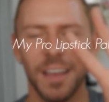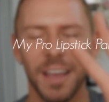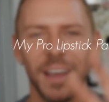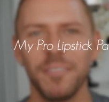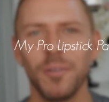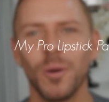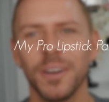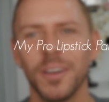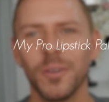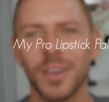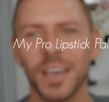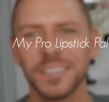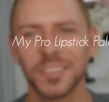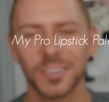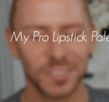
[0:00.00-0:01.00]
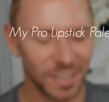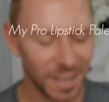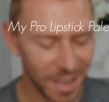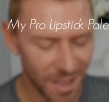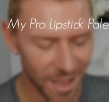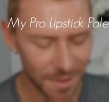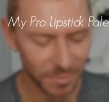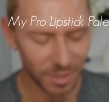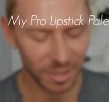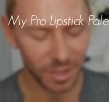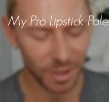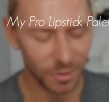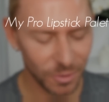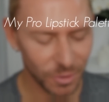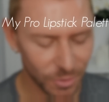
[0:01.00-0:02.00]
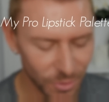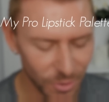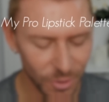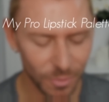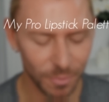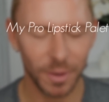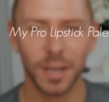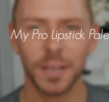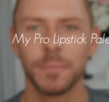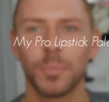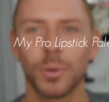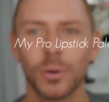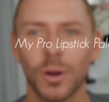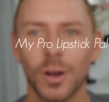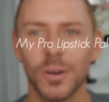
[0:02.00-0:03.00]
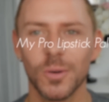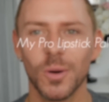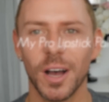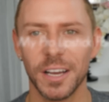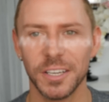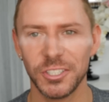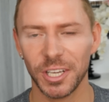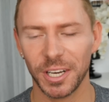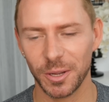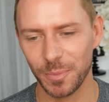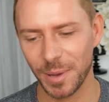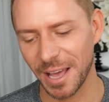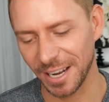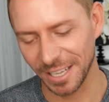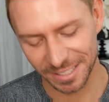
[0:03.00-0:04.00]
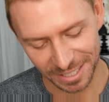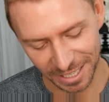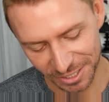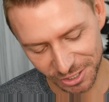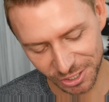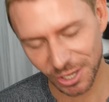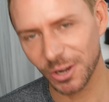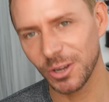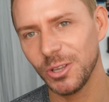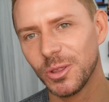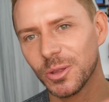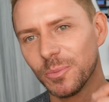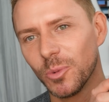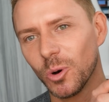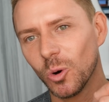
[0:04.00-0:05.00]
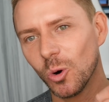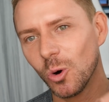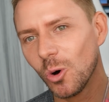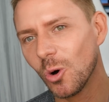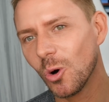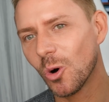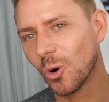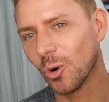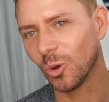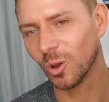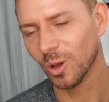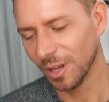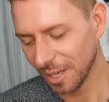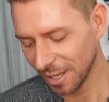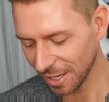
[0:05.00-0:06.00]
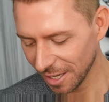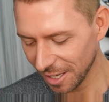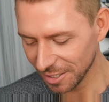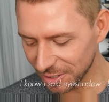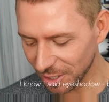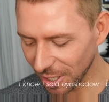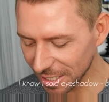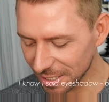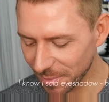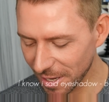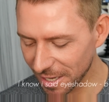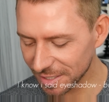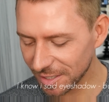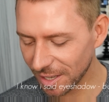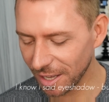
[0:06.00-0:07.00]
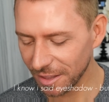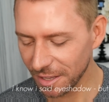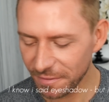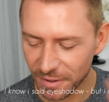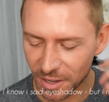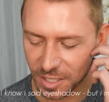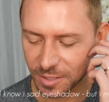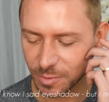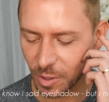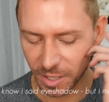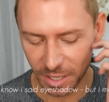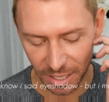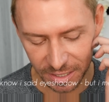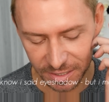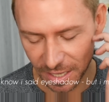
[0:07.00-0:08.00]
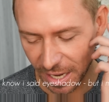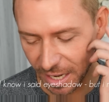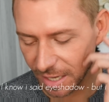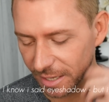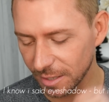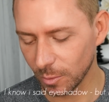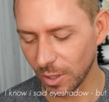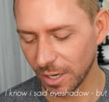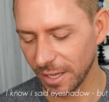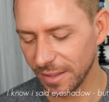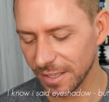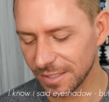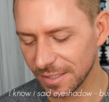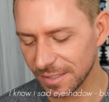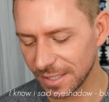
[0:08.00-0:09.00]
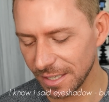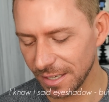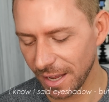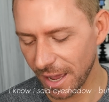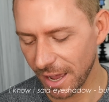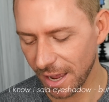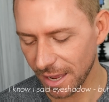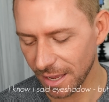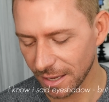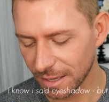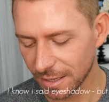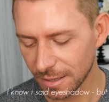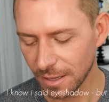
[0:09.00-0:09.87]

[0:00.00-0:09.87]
Hey everyone, okay, so today I'm going to go through my Pro eyeshadow palettes and show you them all. So let's make a start. The first one is a little one, and this is in a,